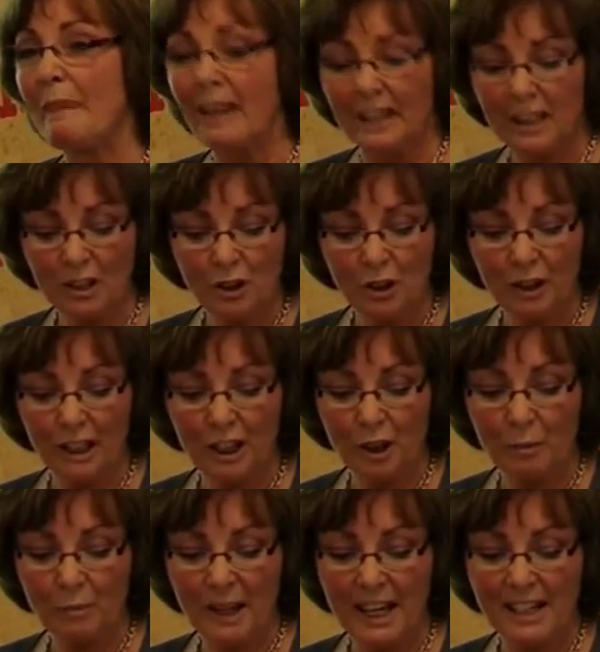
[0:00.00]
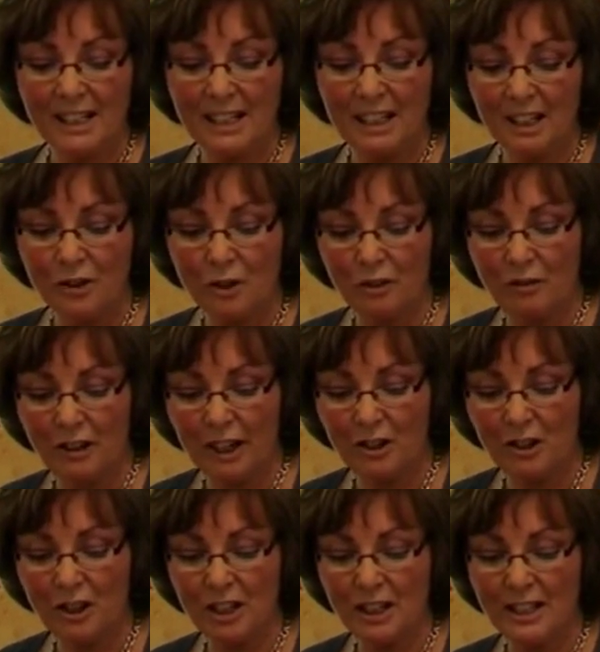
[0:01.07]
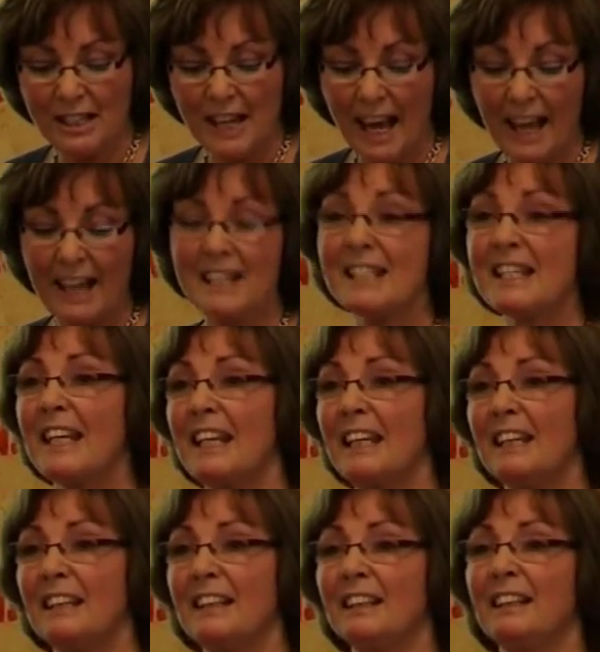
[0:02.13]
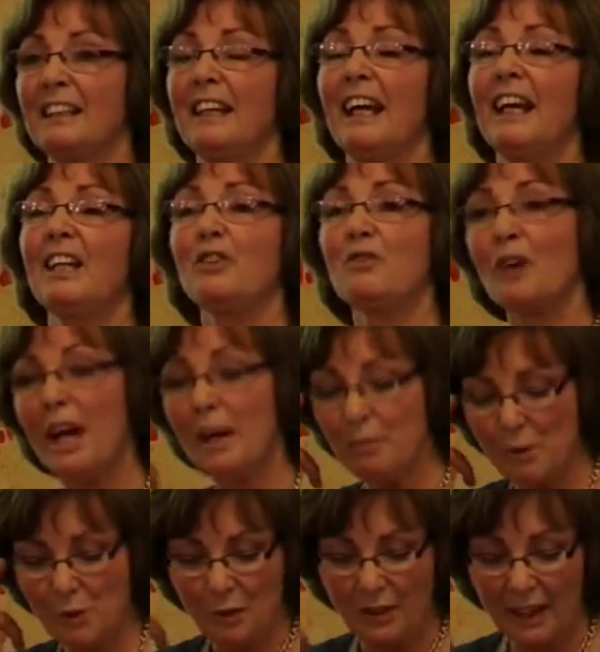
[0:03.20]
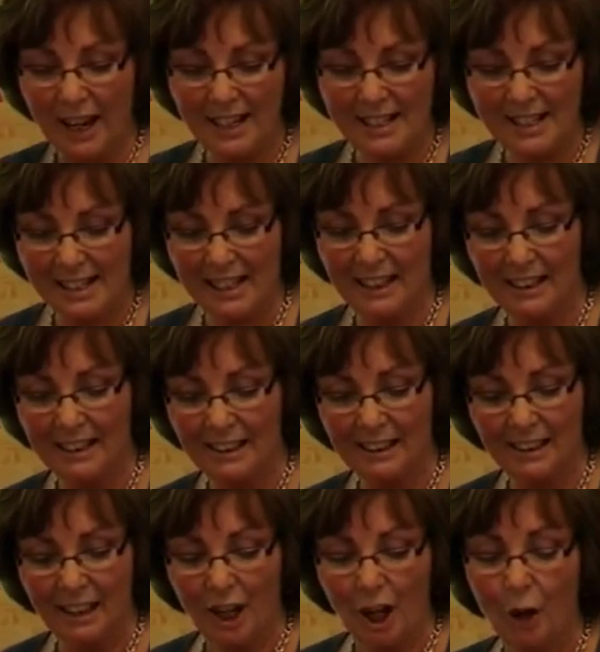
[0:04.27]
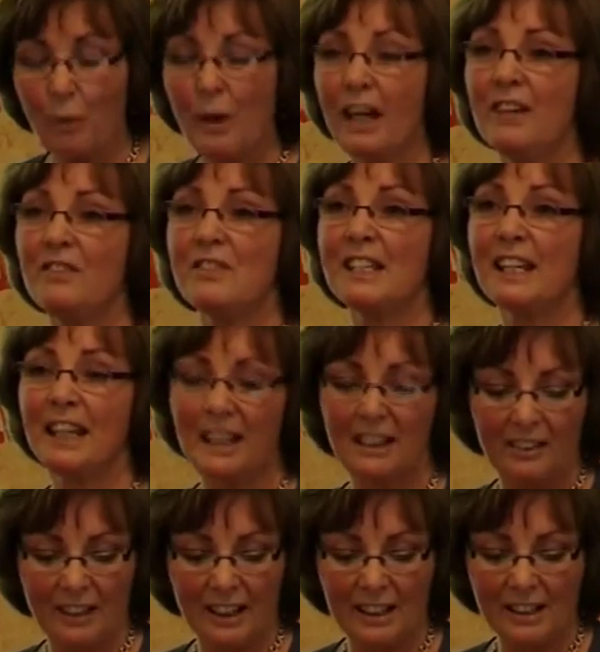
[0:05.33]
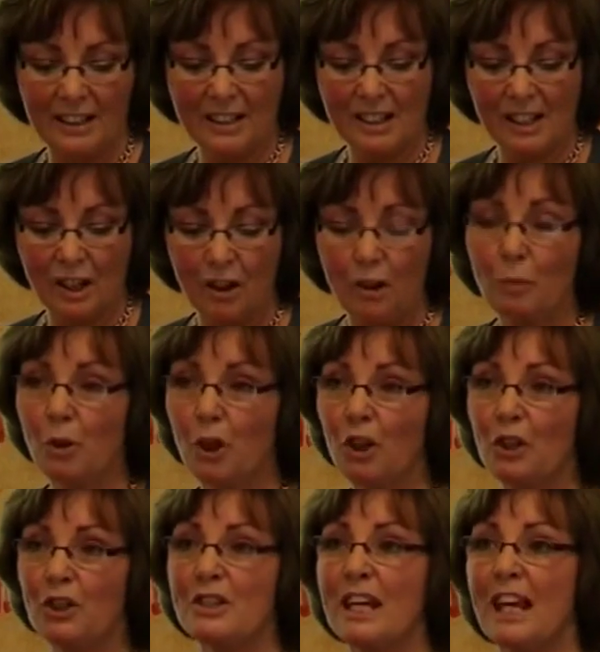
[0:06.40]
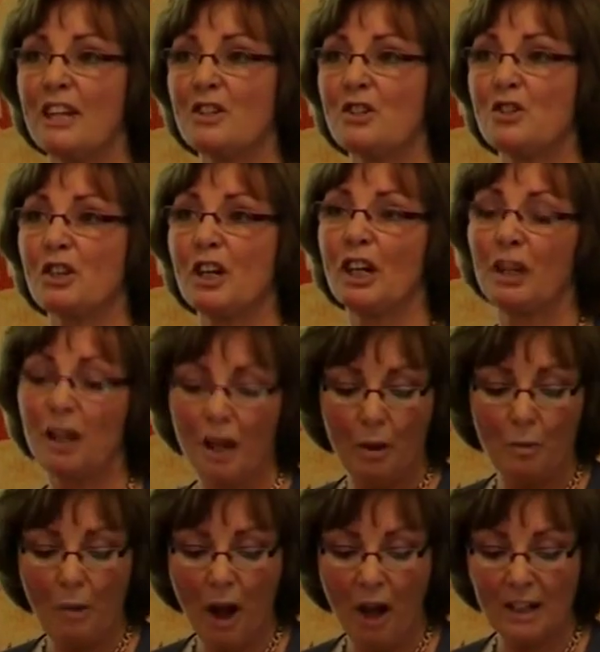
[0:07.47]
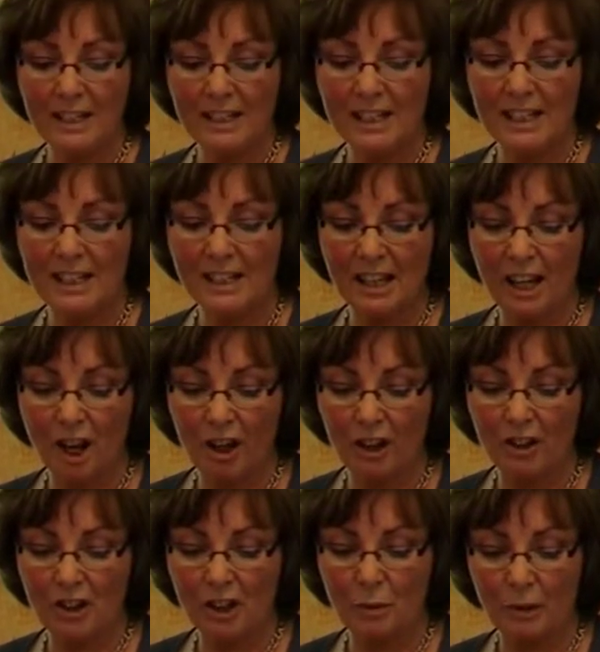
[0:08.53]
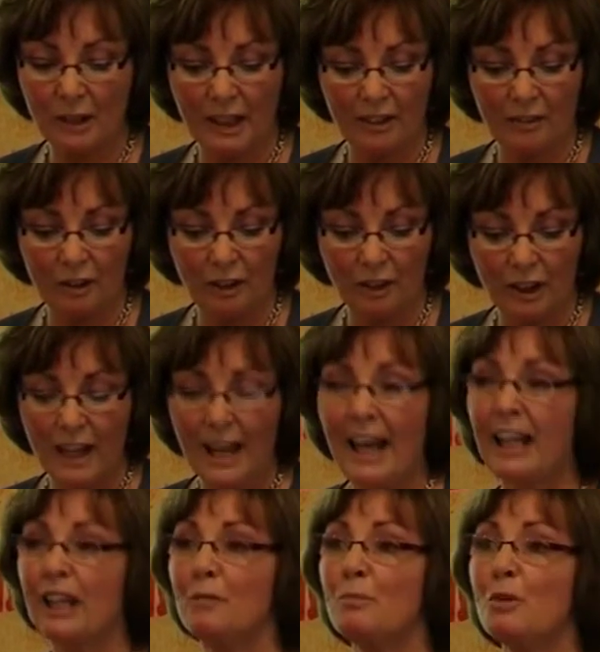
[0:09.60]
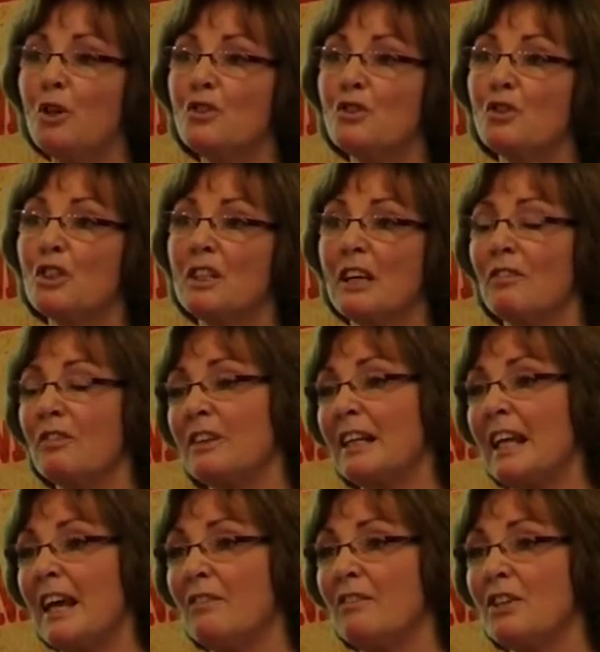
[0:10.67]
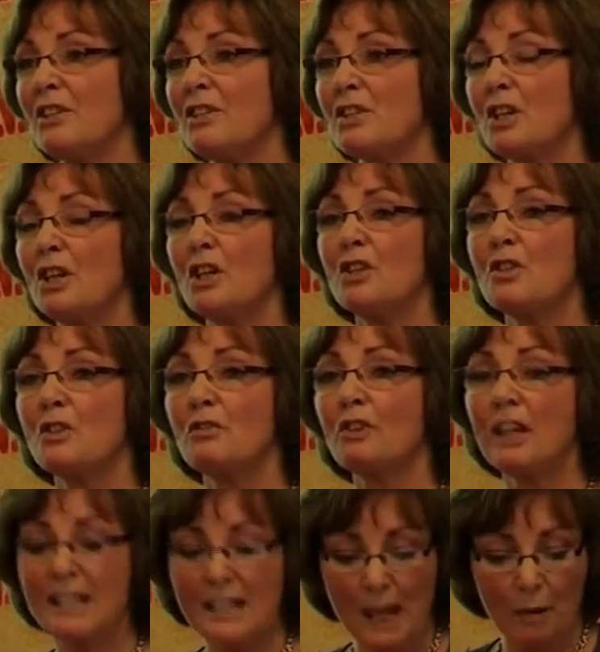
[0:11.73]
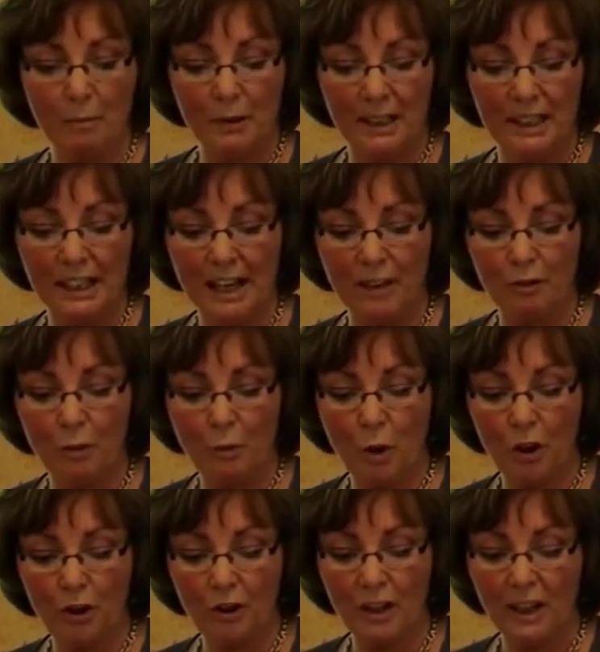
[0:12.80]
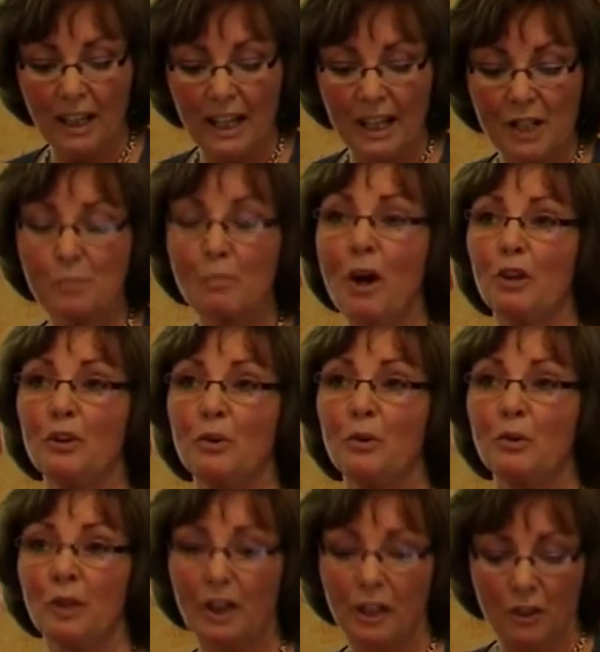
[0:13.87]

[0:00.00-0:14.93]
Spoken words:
And integrated complexity is referred to as IC, and it rhymes with IC, a way of seeing things, the world, history, politics, theology, whatever, and it moves through different levels. So for example, at level 1 is mono.